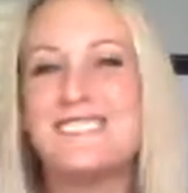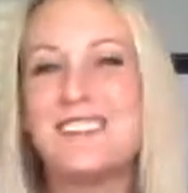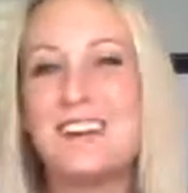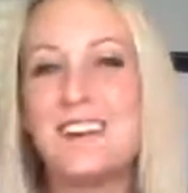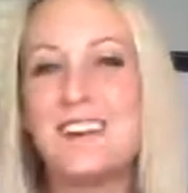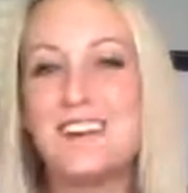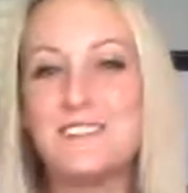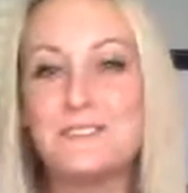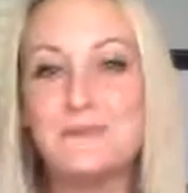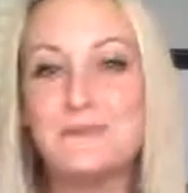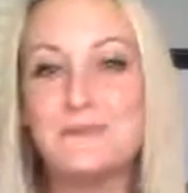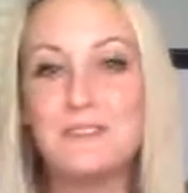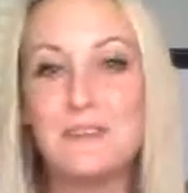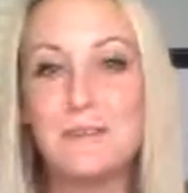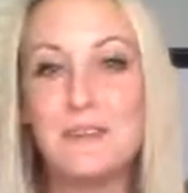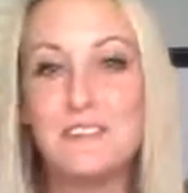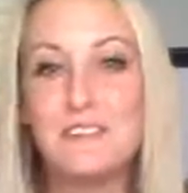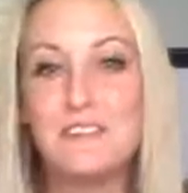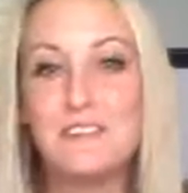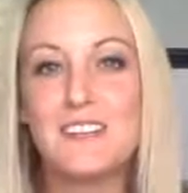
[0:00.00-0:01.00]
sorry, I just wanted
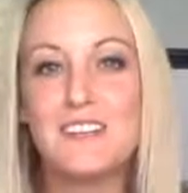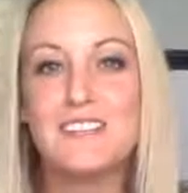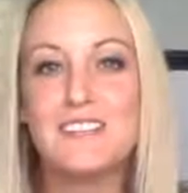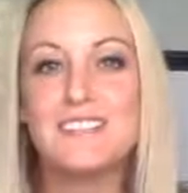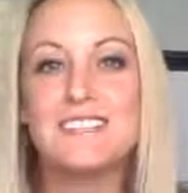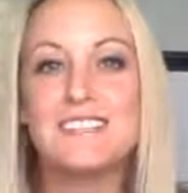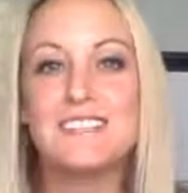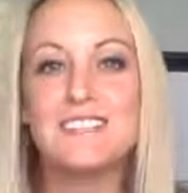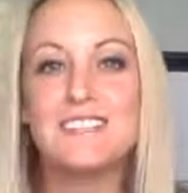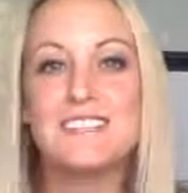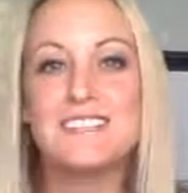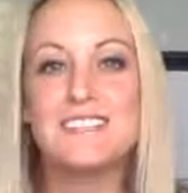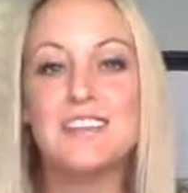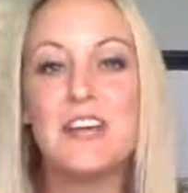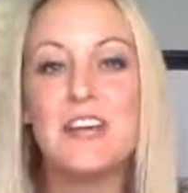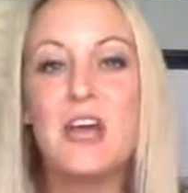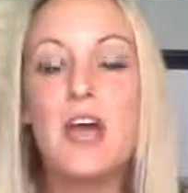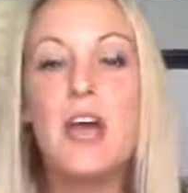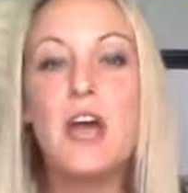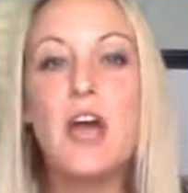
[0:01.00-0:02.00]
to make sure I could see.
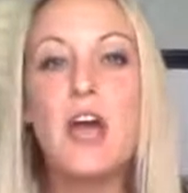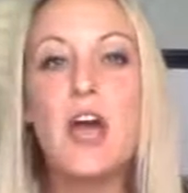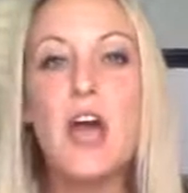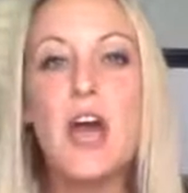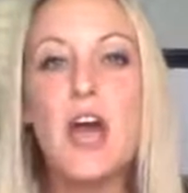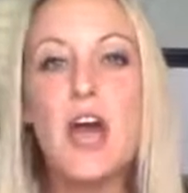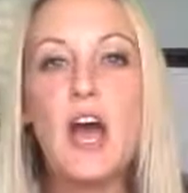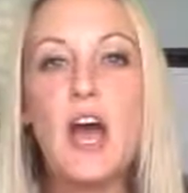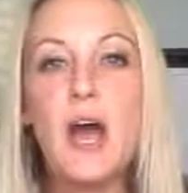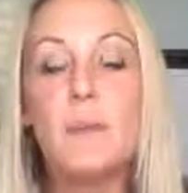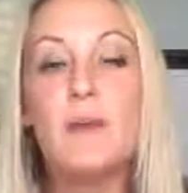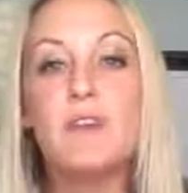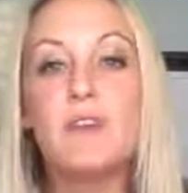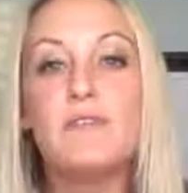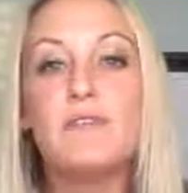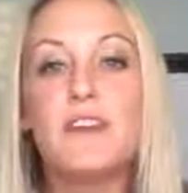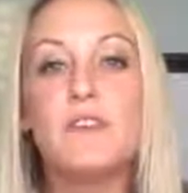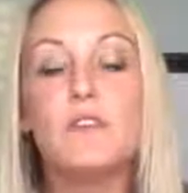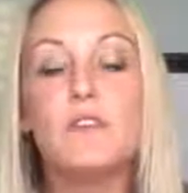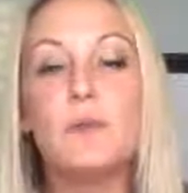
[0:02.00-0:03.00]
My
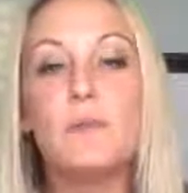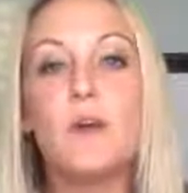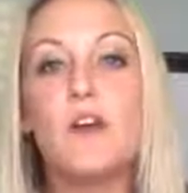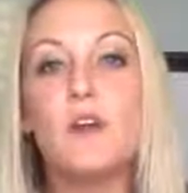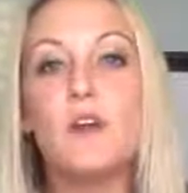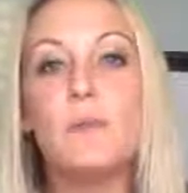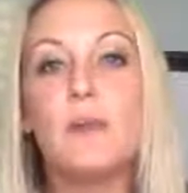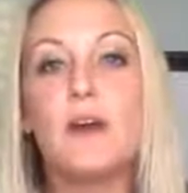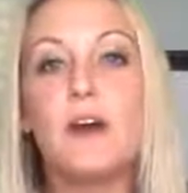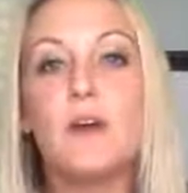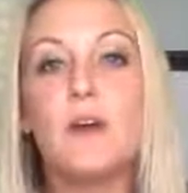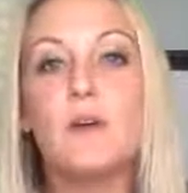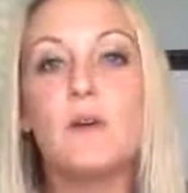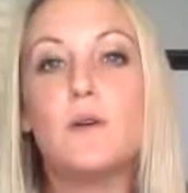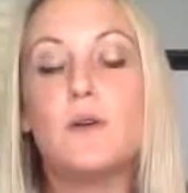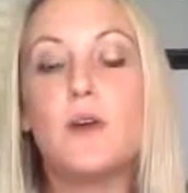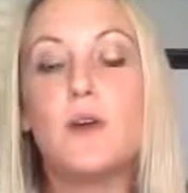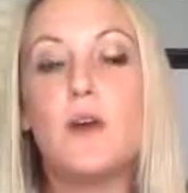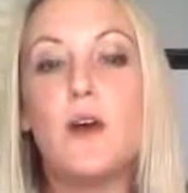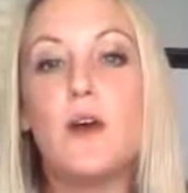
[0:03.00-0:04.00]
favorite part
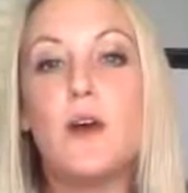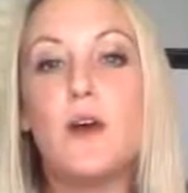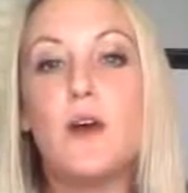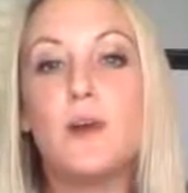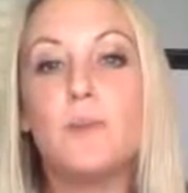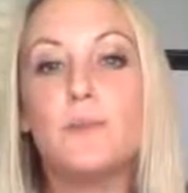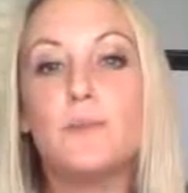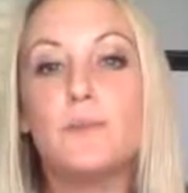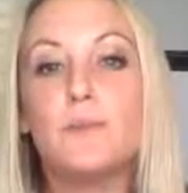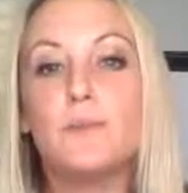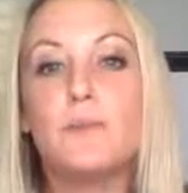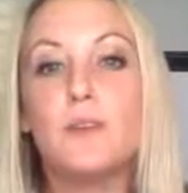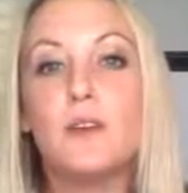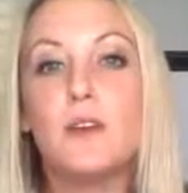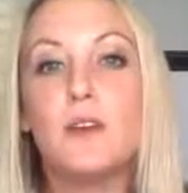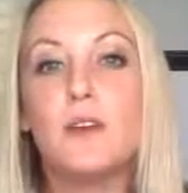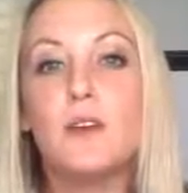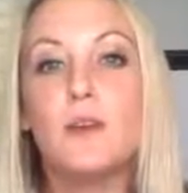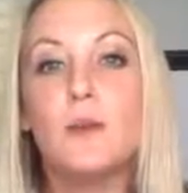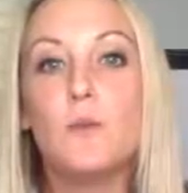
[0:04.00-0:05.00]
about
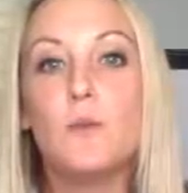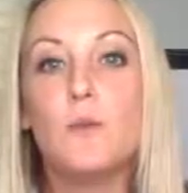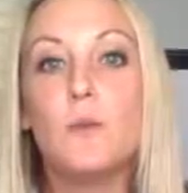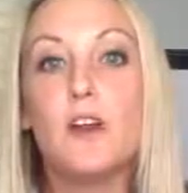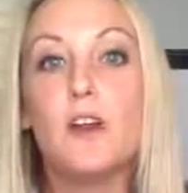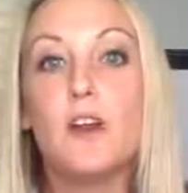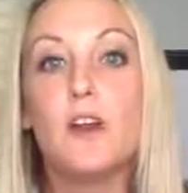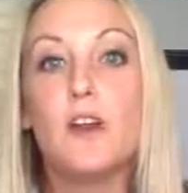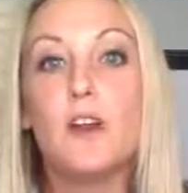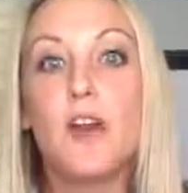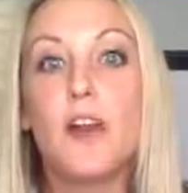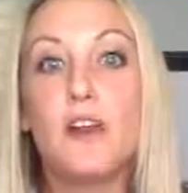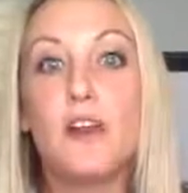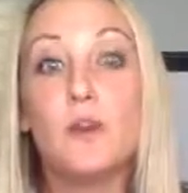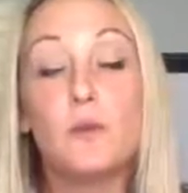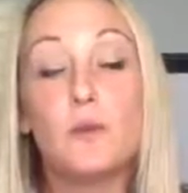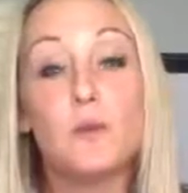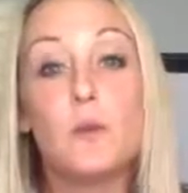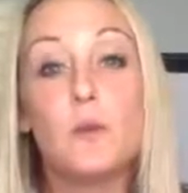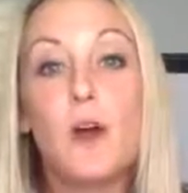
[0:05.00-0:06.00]
where I
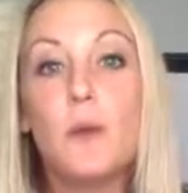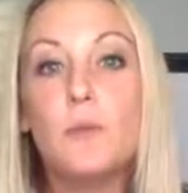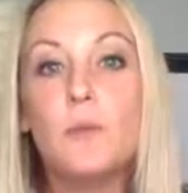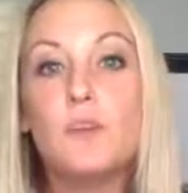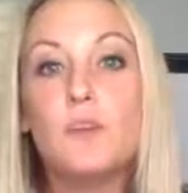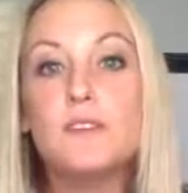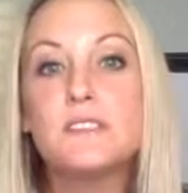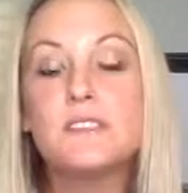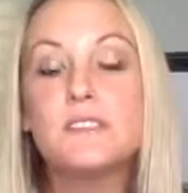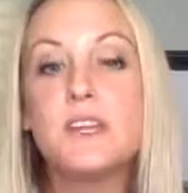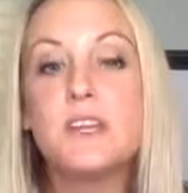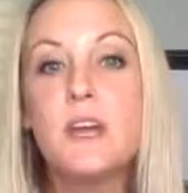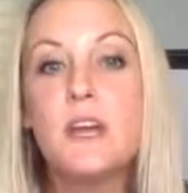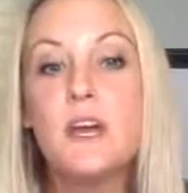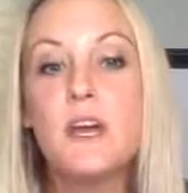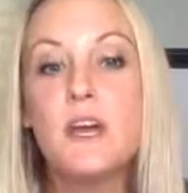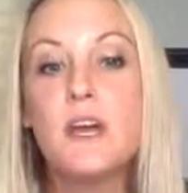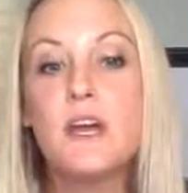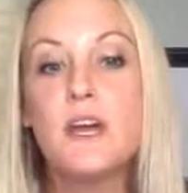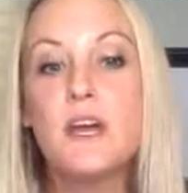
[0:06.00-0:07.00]
grew up was
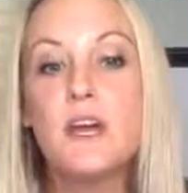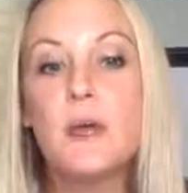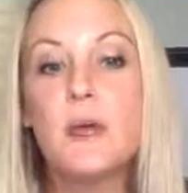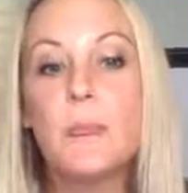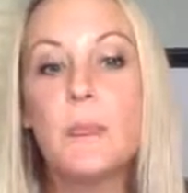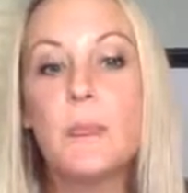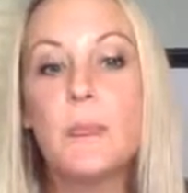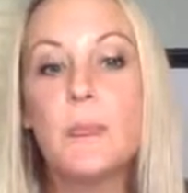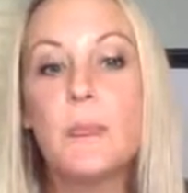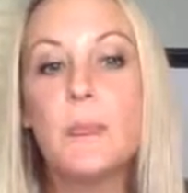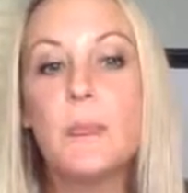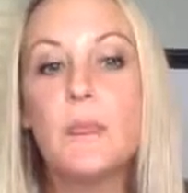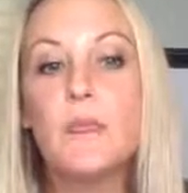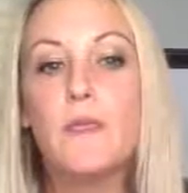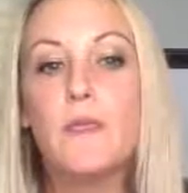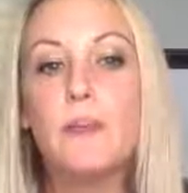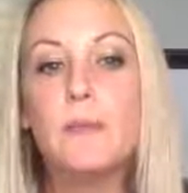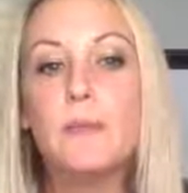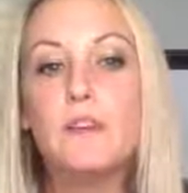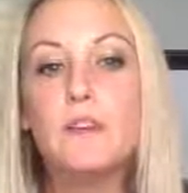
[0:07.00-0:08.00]

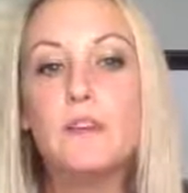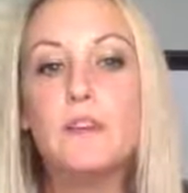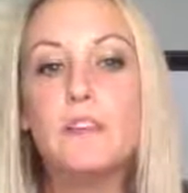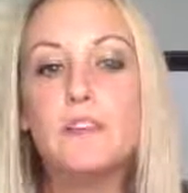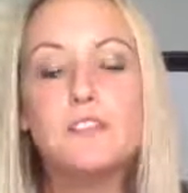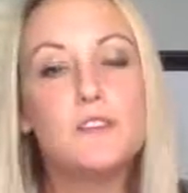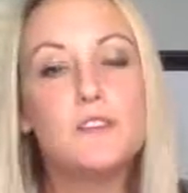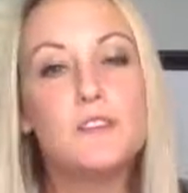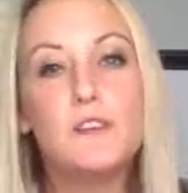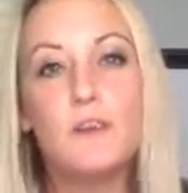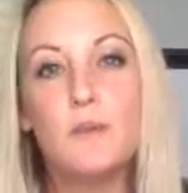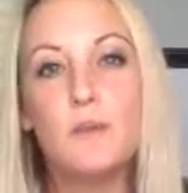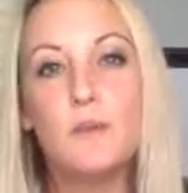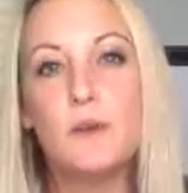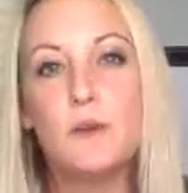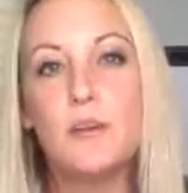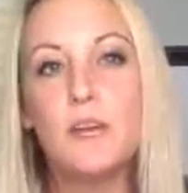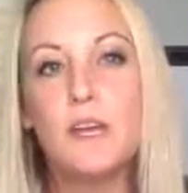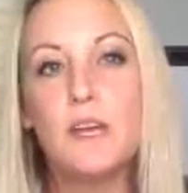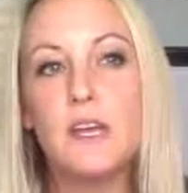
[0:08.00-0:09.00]
the Middle Eastern
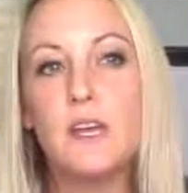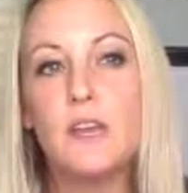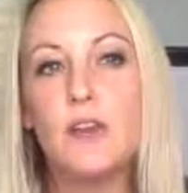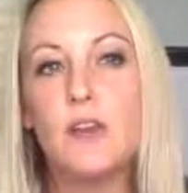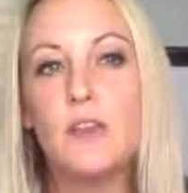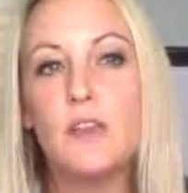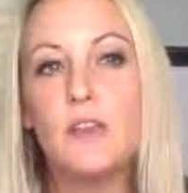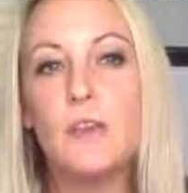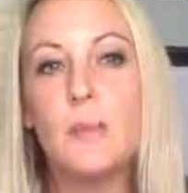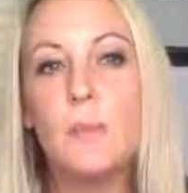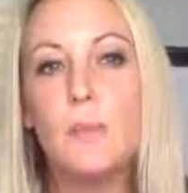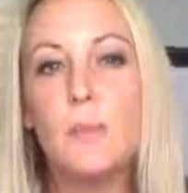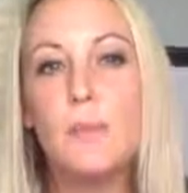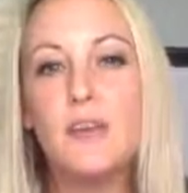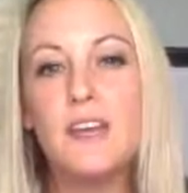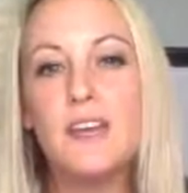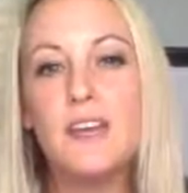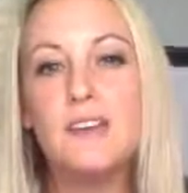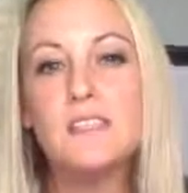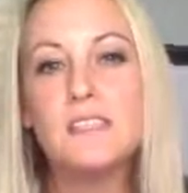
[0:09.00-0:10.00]
community. The
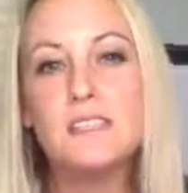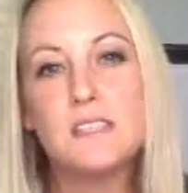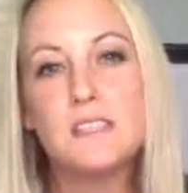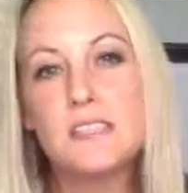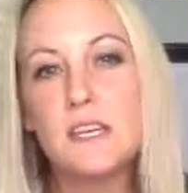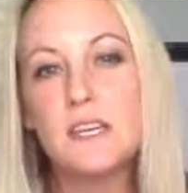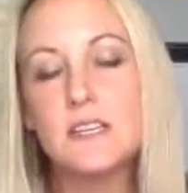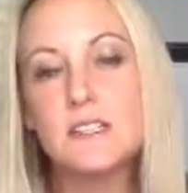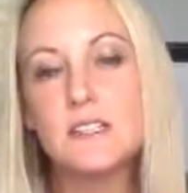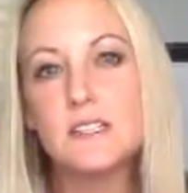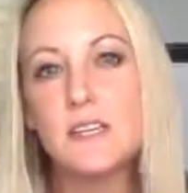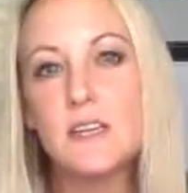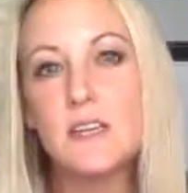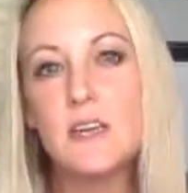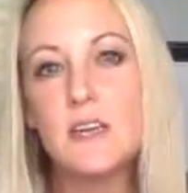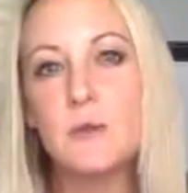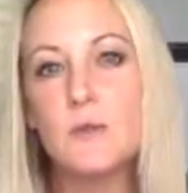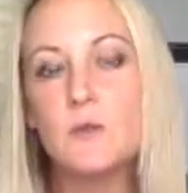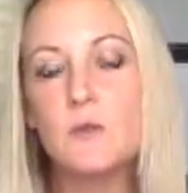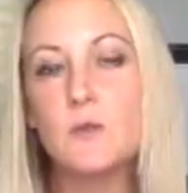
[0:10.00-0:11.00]
biggest thing to
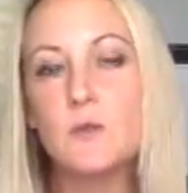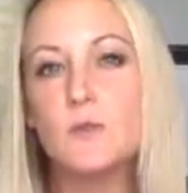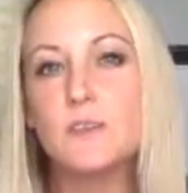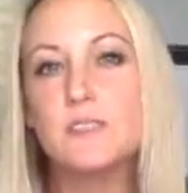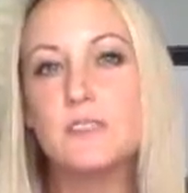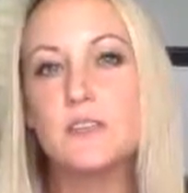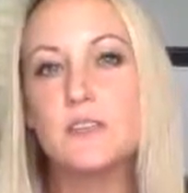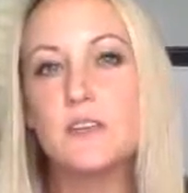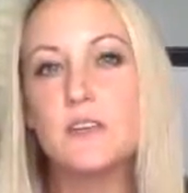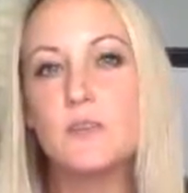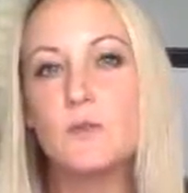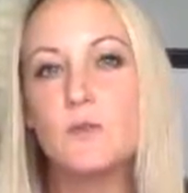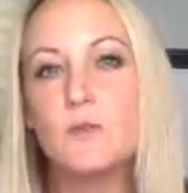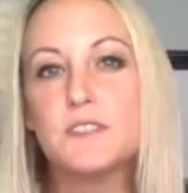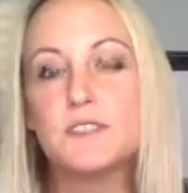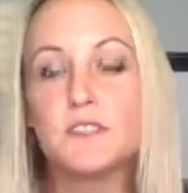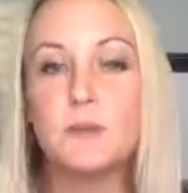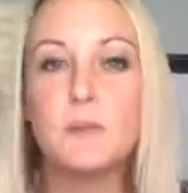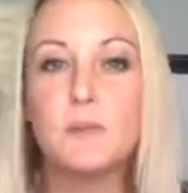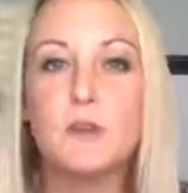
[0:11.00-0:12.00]
them was
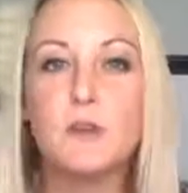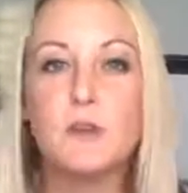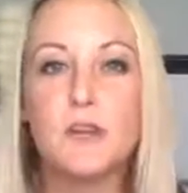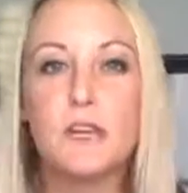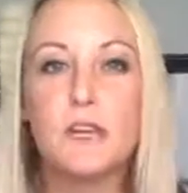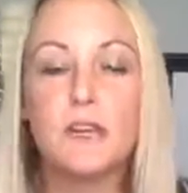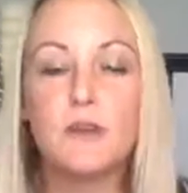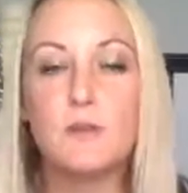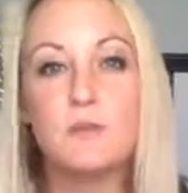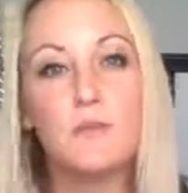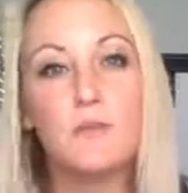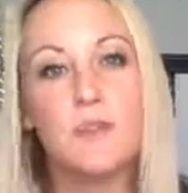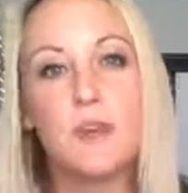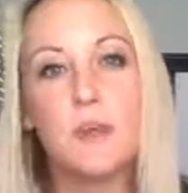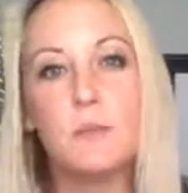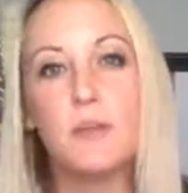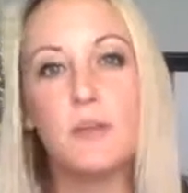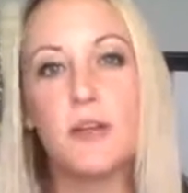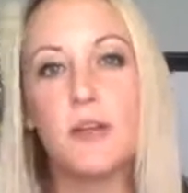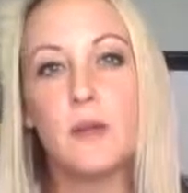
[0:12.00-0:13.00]
community and
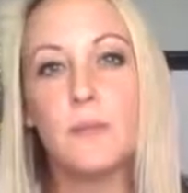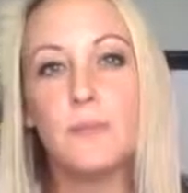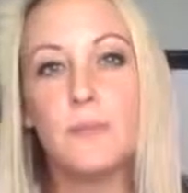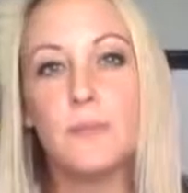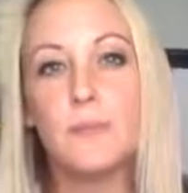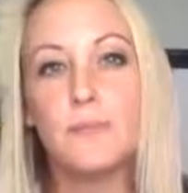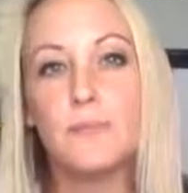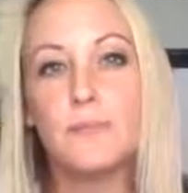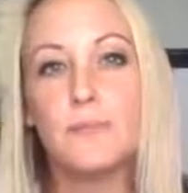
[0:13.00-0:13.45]
family.